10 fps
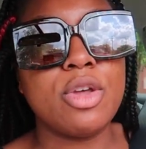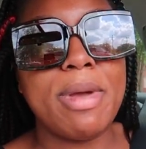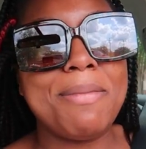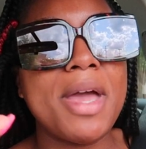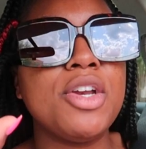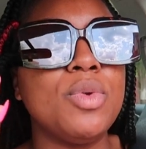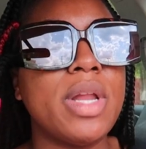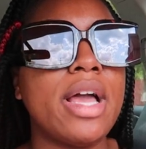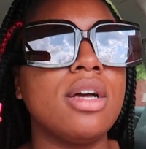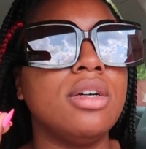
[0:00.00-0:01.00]
So maybe I do
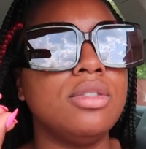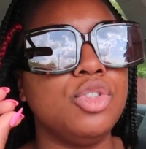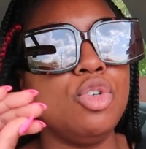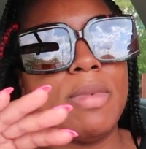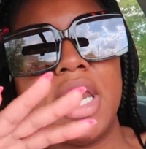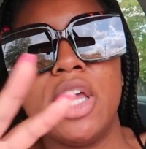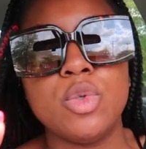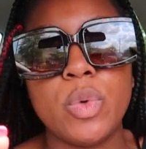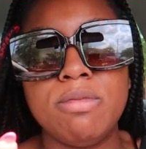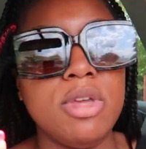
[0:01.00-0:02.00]
like a do my
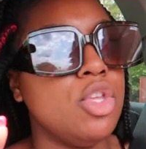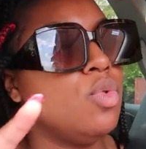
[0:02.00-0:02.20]
nails with me